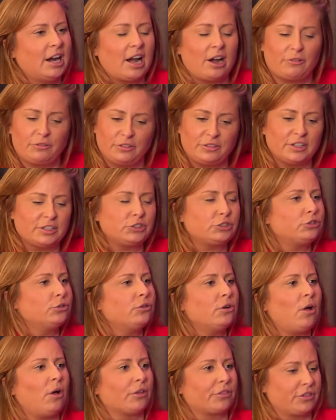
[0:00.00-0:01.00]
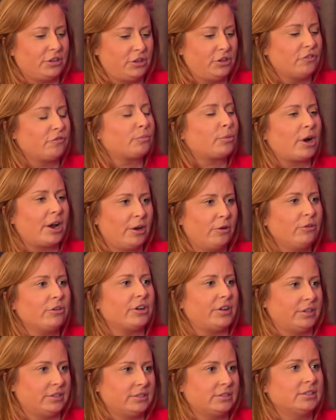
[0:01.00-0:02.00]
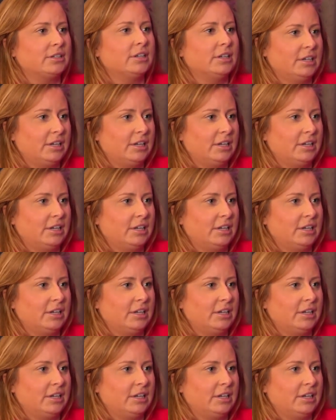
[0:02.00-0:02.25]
I don't think that's true at all. I think you have priorities.